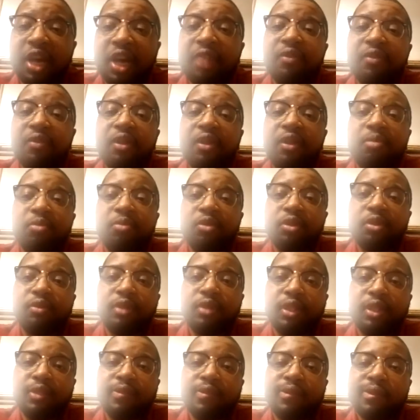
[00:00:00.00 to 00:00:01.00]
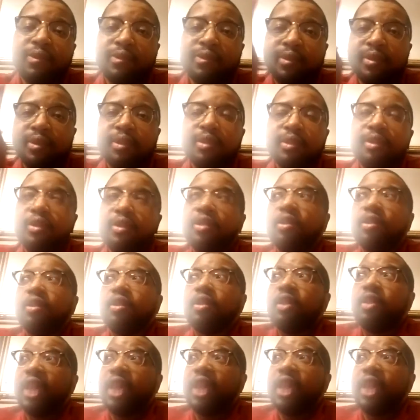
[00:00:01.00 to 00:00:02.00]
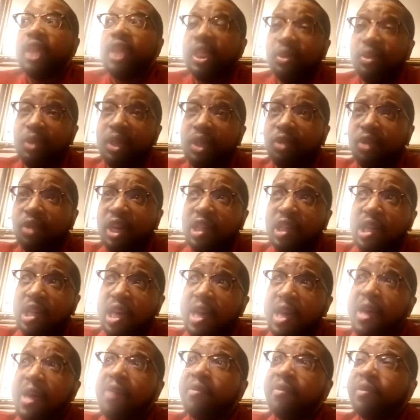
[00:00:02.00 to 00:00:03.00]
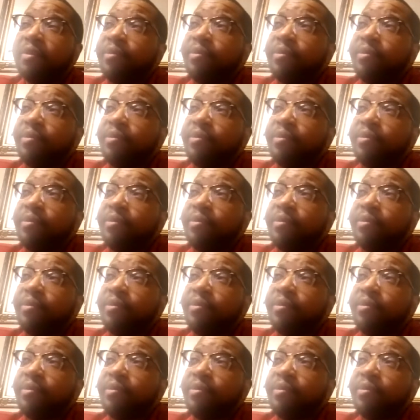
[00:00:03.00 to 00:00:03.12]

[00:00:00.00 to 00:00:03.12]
in more runs. That's what I'll rather have.